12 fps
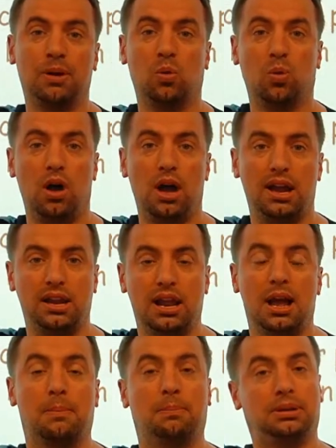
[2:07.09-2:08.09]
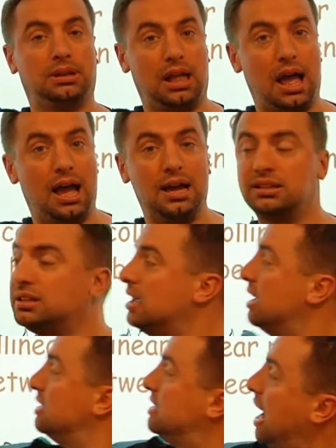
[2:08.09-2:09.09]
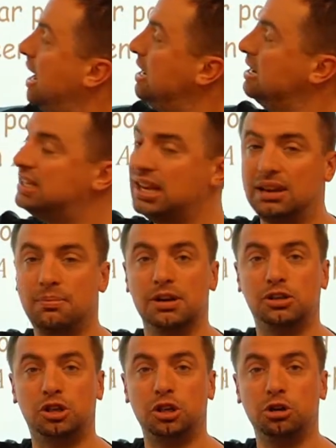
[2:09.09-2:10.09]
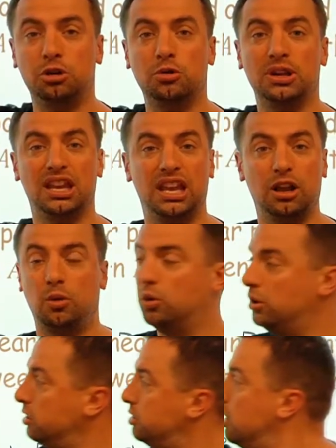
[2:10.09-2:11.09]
1 plus tiny segment 2 equals